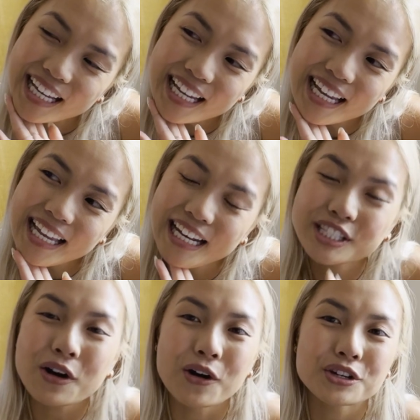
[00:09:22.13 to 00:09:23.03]
and it's
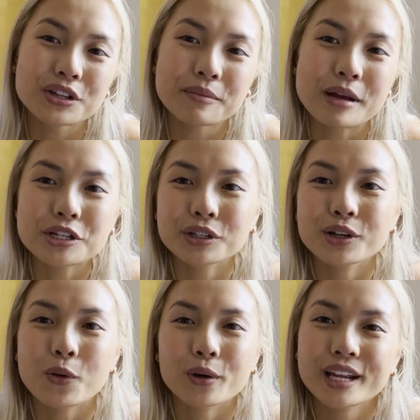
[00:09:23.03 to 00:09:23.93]
hard to like mentally
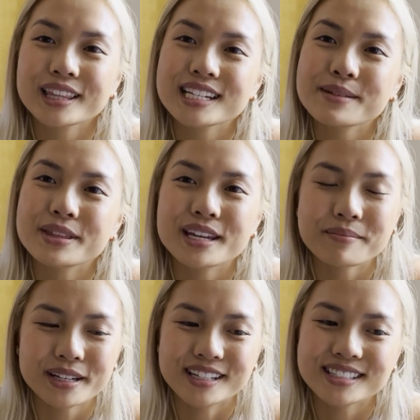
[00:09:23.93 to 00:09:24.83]
coordinate that type of thing
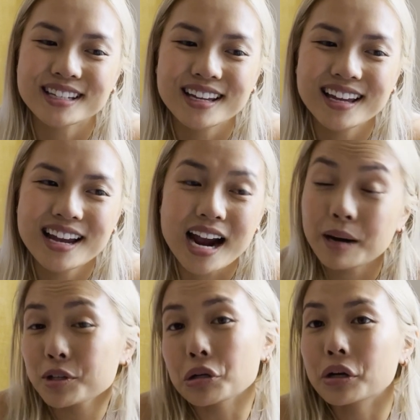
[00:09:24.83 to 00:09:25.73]
because I'm
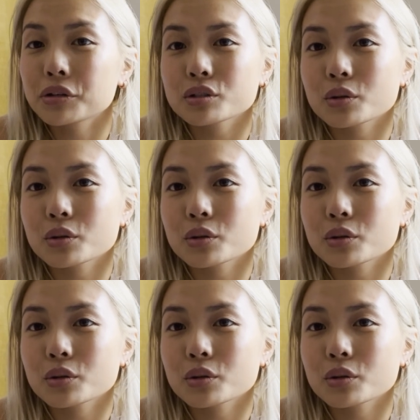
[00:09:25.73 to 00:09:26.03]
just not used to